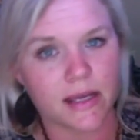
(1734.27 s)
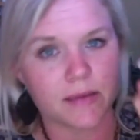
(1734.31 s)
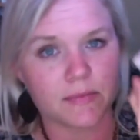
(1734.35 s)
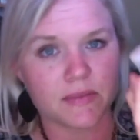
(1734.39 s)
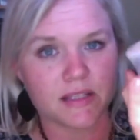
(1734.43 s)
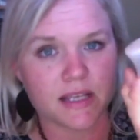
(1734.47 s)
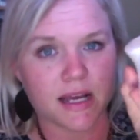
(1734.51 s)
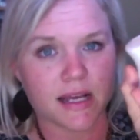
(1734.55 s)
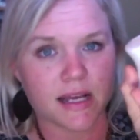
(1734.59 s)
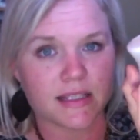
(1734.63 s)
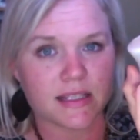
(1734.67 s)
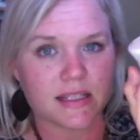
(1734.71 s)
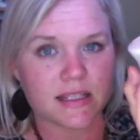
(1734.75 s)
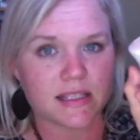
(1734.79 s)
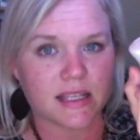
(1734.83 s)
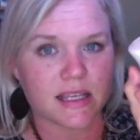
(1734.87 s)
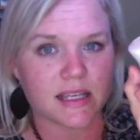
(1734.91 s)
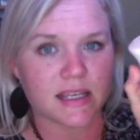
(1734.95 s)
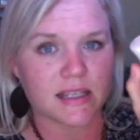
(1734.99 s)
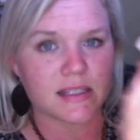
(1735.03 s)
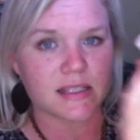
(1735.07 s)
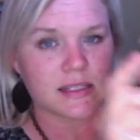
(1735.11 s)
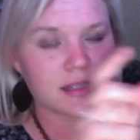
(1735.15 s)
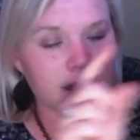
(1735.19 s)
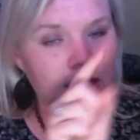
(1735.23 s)
size as
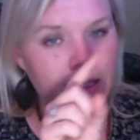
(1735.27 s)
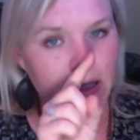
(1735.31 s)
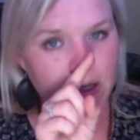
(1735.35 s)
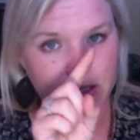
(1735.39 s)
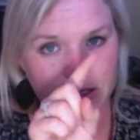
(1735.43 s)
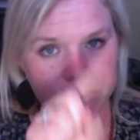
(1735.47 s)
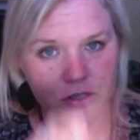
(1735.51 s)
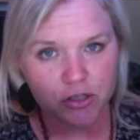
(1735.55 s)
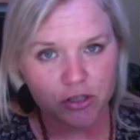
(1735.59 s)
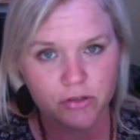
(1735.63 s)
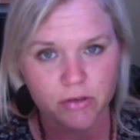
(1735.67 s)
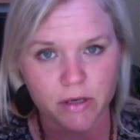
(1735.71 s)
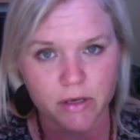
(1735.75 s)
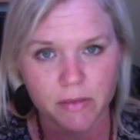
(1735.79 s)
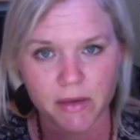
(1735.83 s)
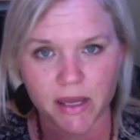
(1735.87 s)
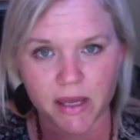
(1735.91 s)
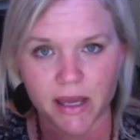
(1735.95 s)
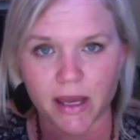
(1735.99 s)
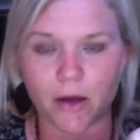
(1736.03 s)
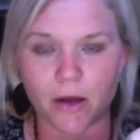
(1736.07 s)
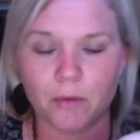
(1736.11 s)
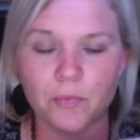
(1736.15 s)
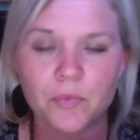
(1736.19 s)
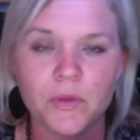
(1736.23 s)
this streaming
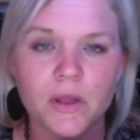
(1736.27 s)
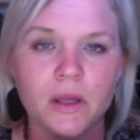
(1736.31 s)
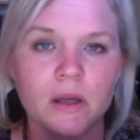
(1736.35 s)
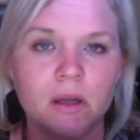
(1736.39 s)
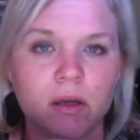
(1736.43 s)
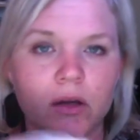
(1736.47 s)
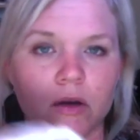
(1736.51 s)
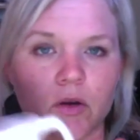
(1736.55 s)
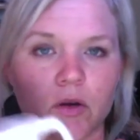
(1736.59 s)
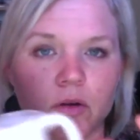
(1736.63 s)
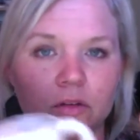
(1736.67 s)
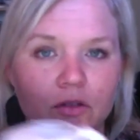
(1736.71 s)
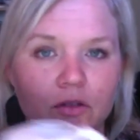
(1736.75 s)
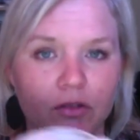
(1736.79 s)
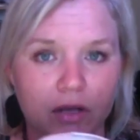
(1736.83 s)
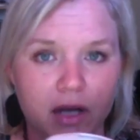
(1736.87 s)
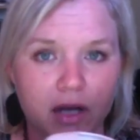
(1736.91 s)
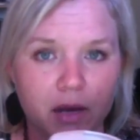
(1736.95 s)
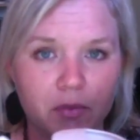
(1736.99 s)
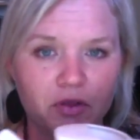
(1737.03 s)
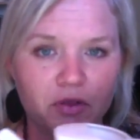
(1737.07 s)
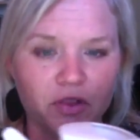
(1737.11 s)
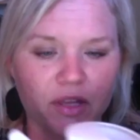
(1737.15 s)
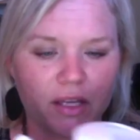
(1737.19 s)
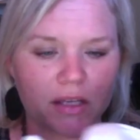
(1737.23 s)
out. A
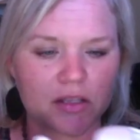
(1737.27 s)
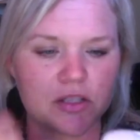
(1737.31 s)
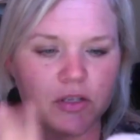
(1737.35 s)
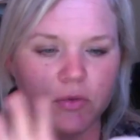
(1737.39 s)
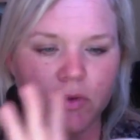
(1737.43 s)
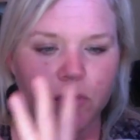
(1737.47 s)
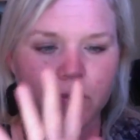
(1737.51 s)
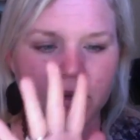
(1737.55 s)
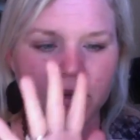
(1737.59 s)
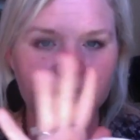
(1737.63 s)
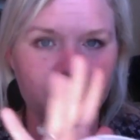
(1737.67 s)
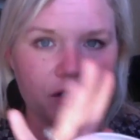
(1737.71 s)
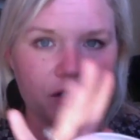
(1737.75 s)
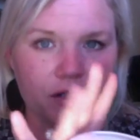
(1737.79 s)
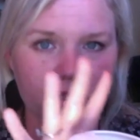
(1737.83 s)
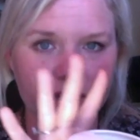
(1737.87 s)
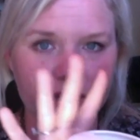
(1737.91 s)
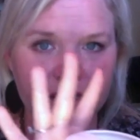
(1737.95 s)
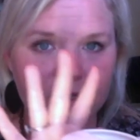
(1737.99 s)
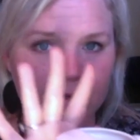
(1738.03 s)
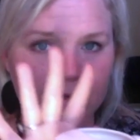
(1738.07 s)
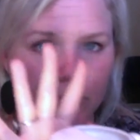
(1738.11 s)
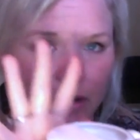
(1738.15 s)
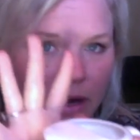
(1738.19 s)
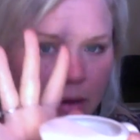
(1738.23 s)
couple things. You want to make sure it's
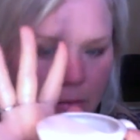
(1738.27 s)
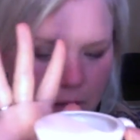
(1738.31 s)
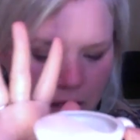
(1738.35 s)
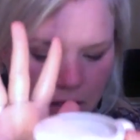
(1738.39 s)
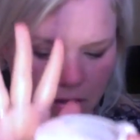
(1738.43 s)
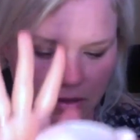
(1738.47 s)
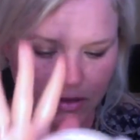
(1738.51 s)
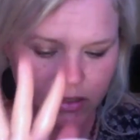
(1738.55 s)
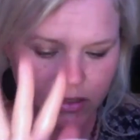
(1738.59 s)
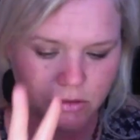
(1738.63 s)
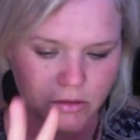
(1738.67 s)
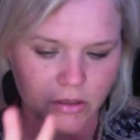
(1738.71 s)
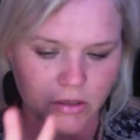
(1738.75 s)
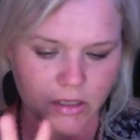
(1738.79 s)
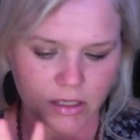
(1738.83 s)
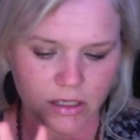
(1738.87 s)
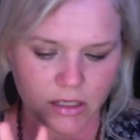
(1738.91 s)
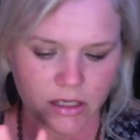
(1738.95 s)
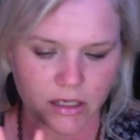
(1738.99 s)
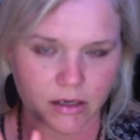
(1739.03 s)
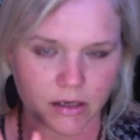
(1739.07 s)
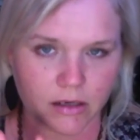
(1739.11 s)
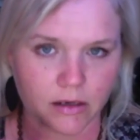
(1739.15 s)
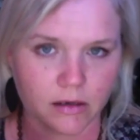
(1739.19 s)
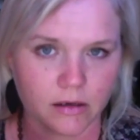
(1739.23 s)
ceramic, so you can
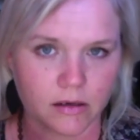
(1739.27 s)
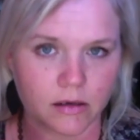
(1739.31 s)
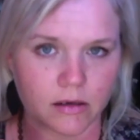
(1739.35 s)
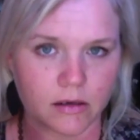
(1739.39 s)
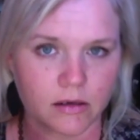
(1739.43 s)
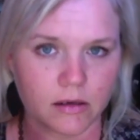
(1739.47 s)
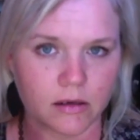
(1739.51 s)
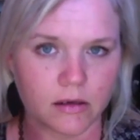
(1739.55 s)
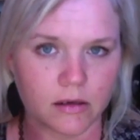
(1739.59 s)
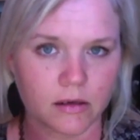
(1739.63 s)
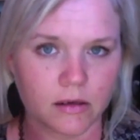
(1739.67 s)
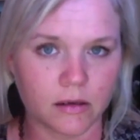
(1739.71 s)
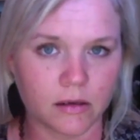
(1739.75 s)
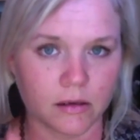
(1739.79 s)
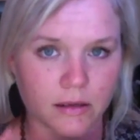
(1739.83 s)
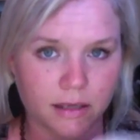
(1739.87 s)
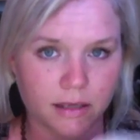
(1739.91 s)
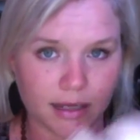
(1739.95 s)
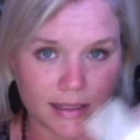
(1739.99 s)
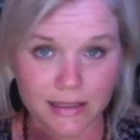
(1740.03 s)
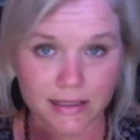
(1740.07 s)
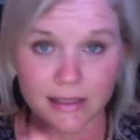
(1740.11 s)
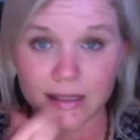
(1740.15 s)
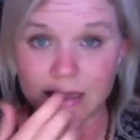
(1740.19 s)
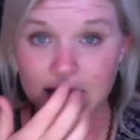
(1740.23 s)
hear.
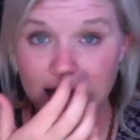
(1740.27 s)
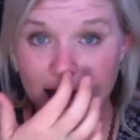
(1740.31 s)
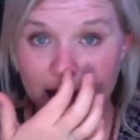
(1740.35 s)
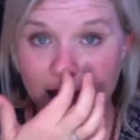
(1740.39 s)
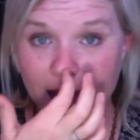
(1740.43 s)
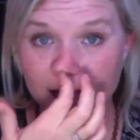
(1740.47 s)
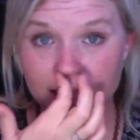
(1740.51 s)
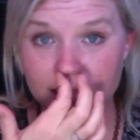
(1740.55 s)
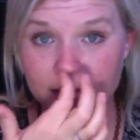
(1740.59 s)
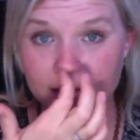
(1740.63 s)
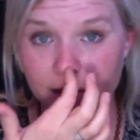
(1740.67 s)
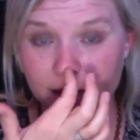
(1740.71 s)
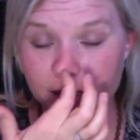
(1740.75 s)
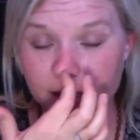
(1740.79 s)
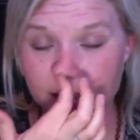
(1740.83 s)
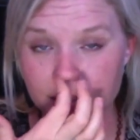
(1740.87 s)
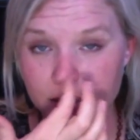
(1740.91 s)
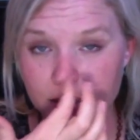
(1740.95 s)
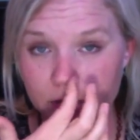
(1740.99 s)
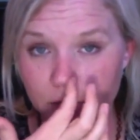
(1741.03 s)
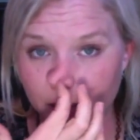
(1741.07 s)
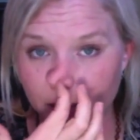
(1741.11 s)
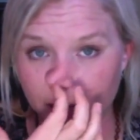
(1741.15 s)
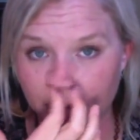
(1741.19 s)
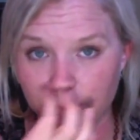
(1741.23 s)
That's glass, right?
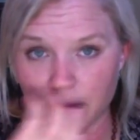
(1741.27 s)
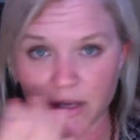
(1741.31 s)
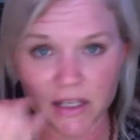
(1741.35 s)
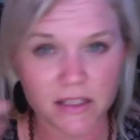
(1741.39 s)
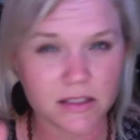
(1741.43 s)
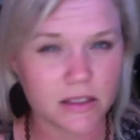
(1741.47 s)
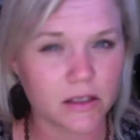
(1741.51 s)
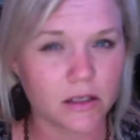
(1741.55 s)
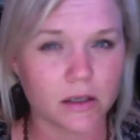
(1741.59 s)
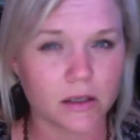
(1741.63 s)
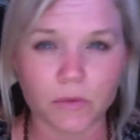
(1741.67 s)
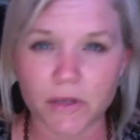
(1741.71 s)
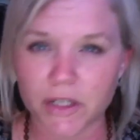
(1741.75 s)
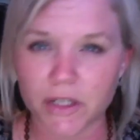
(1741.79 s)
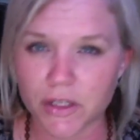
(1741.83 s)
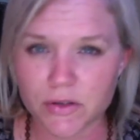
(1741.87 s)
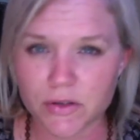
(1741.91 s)
Ceramic. So you don't want to use a